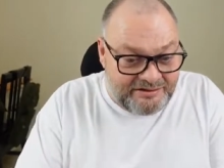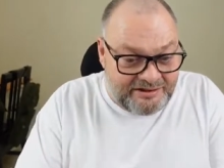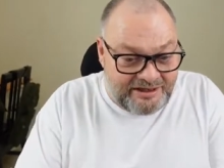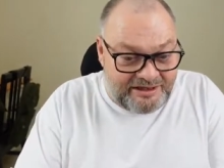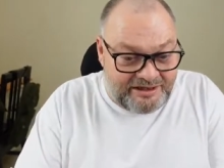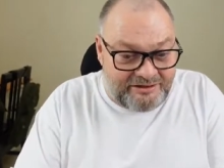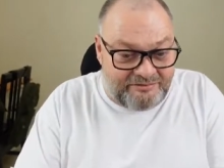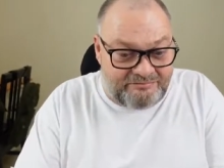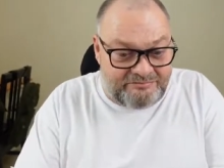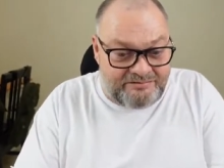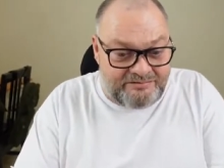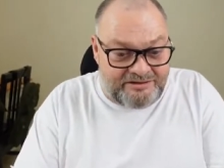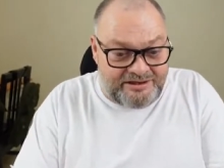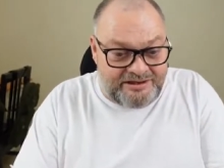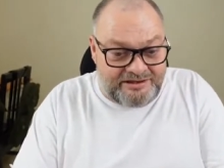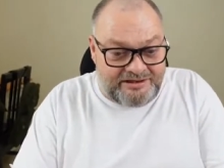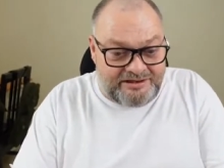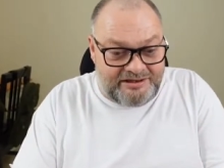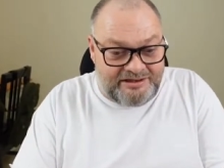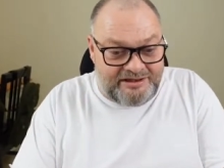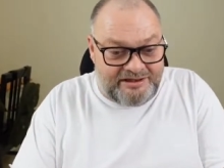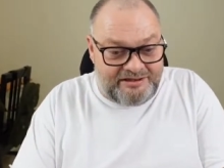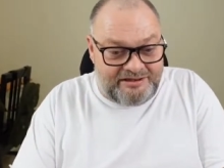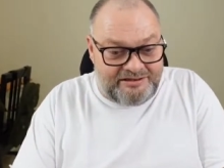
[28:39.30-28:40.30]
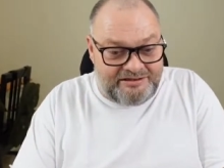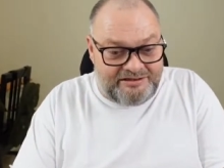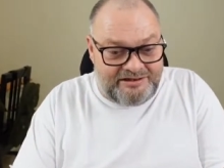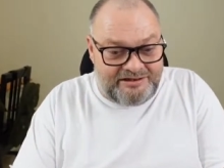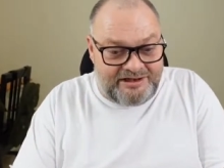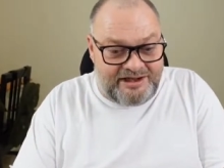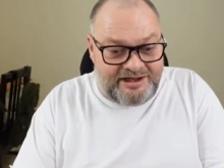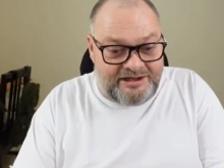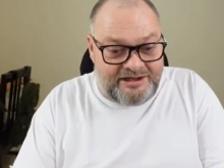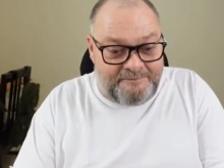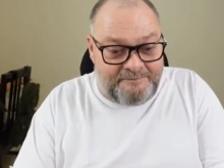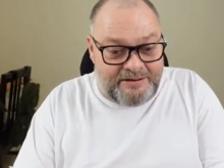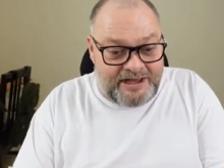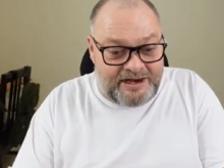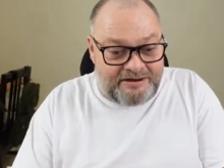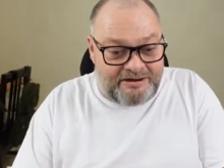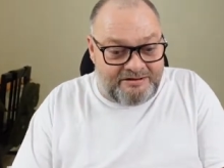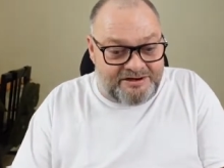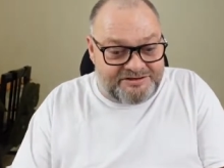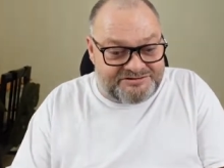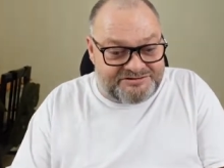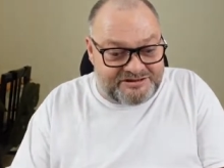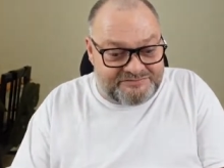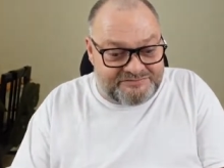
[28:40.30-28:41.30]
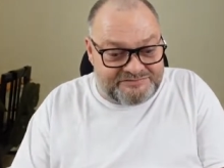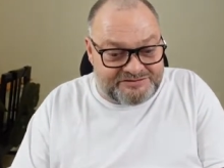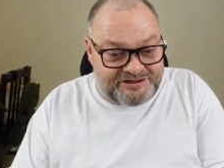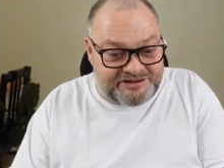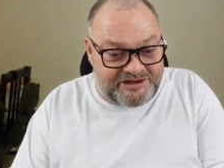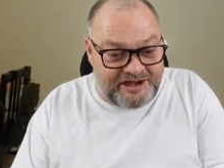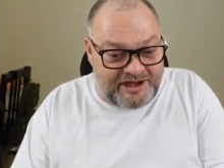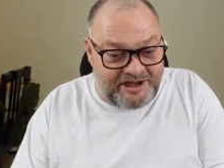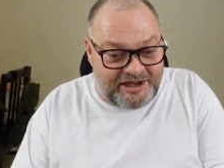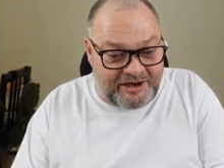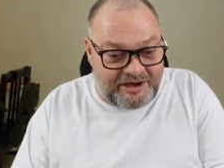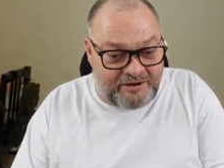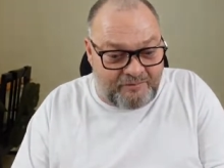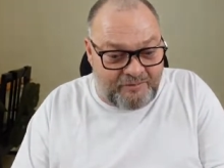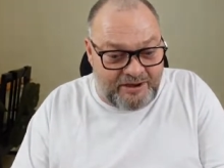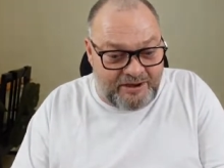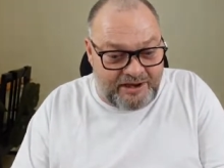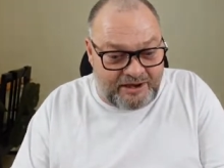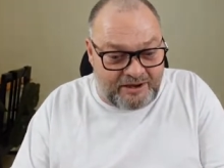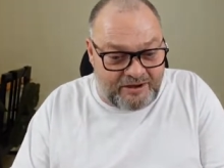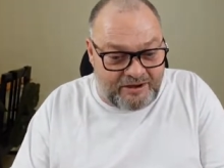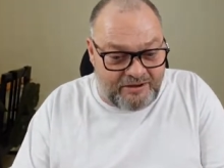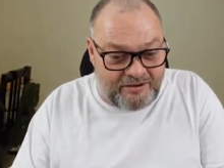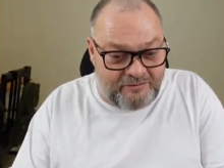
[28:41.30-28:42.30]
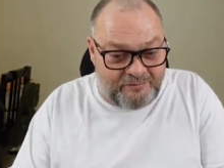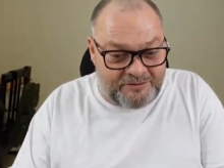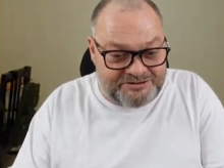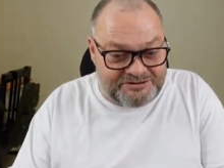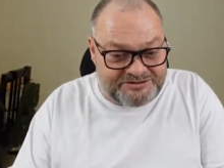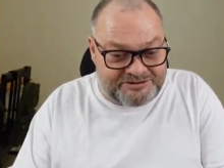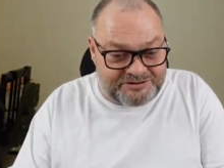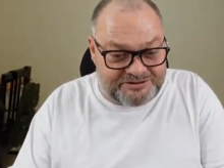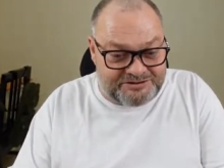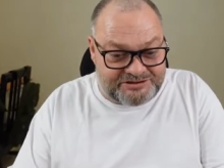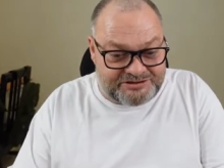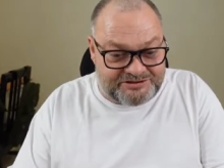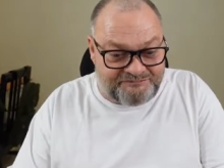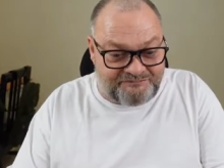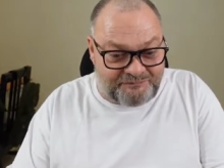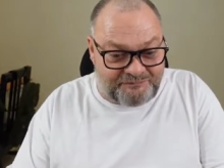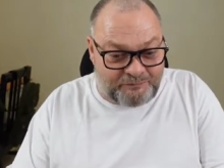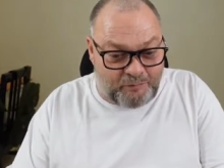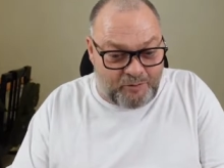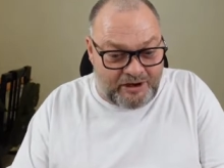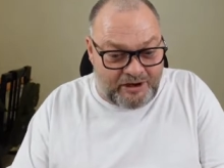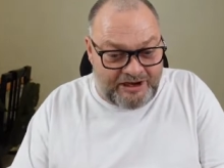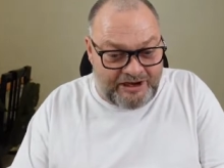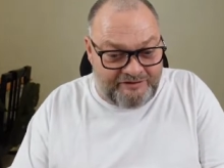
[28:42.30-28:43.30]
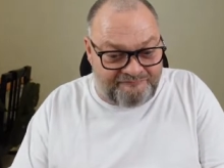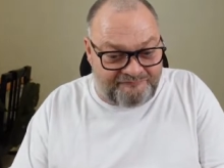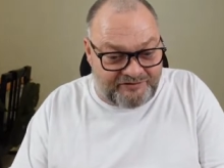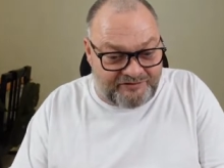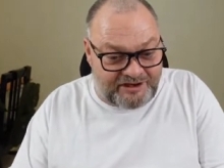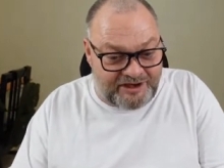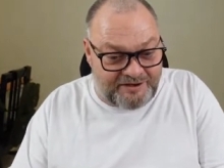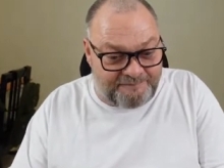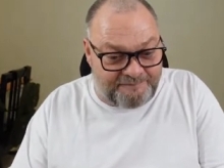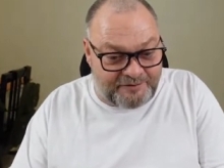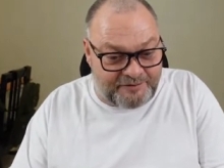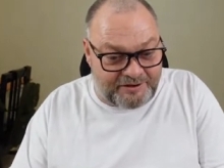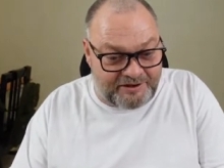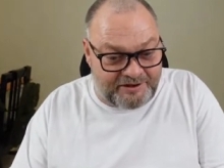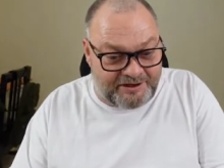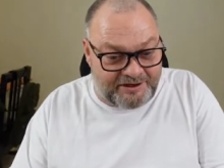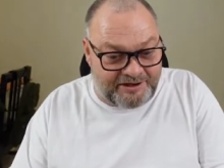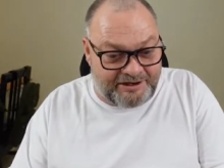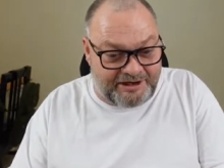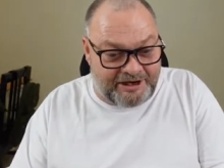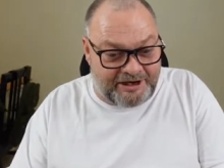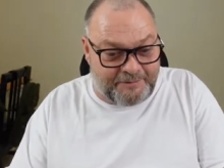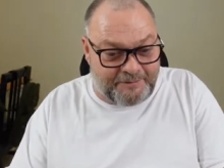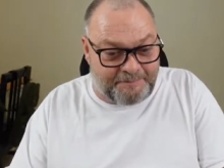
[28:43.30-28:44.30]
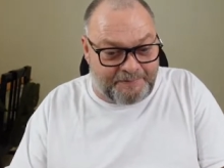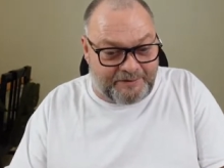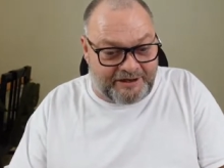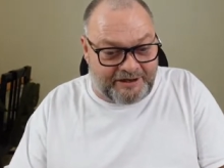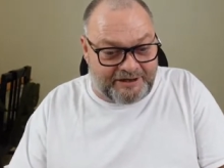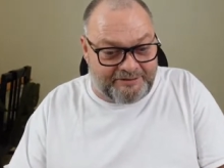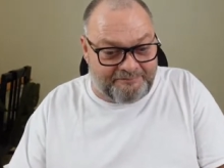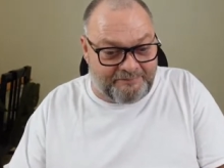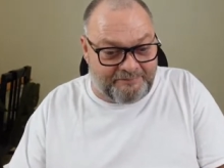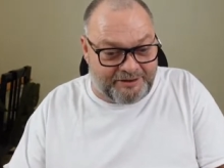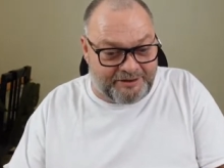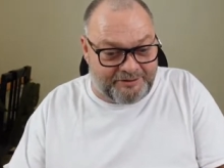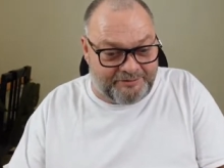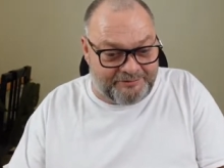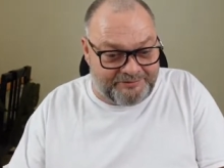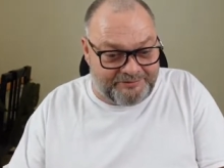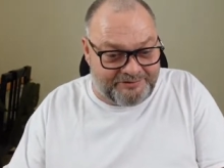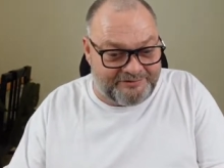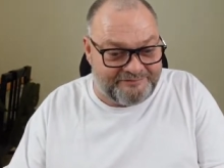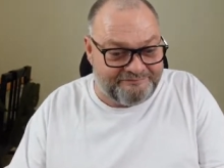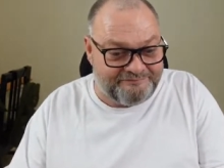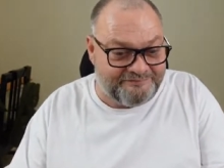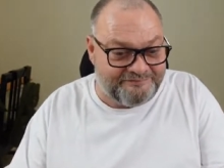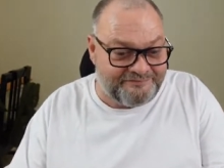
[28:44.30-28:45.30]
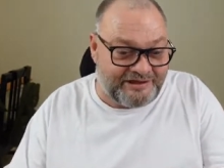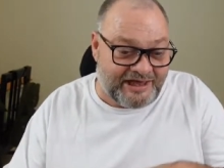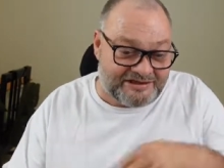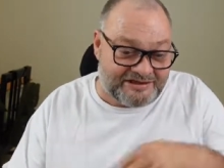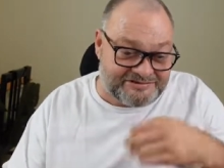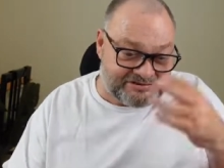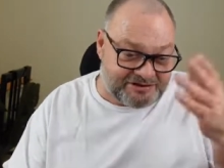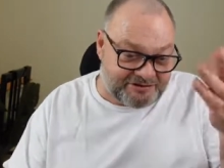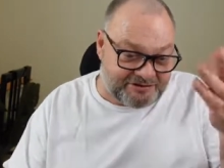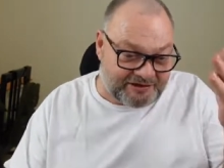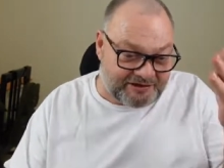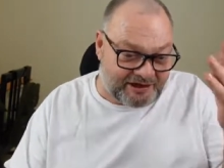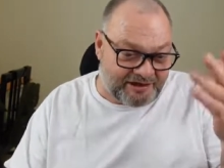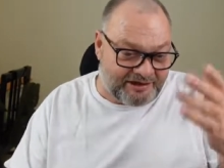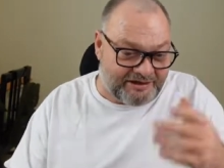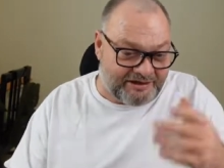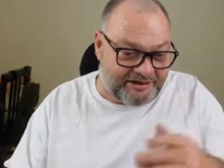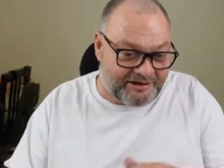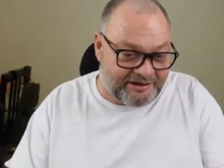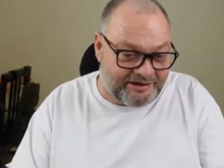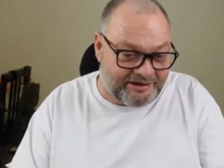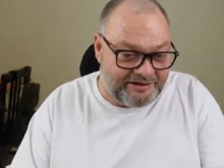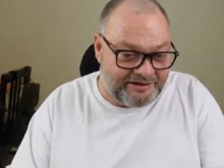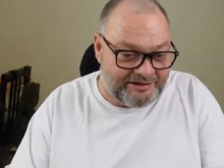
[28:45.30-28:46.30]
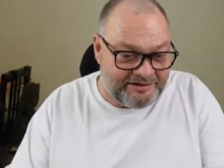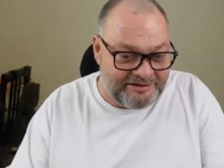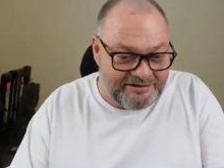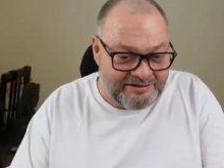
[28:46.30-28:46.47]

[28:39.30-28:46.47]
Hello, Randy. Yeah, battery seems to die quick. Always searching for Wi-Fi. Put it on airplane mode. That's a good idea.